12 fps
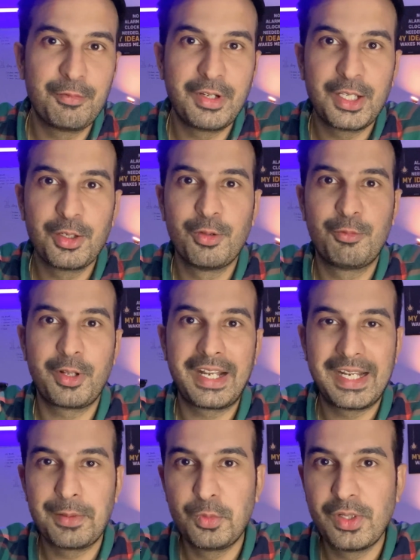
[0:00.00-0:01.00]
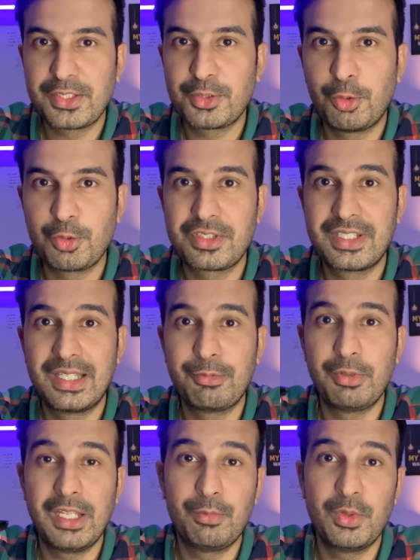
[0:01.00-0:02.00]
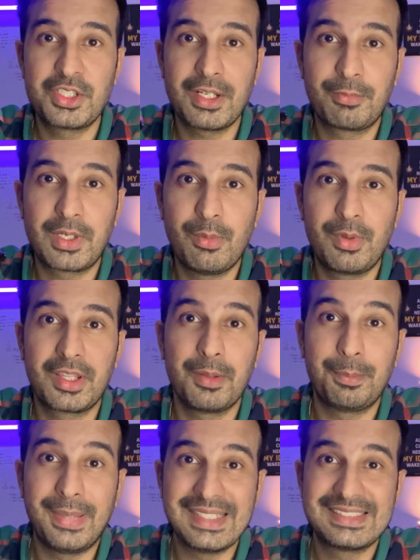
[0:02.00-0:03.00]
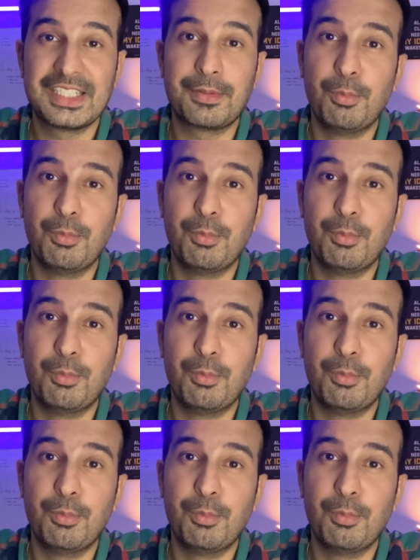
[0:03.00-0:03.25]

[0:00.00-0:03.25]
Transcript: video for AWS hosting in which I've covered the basic,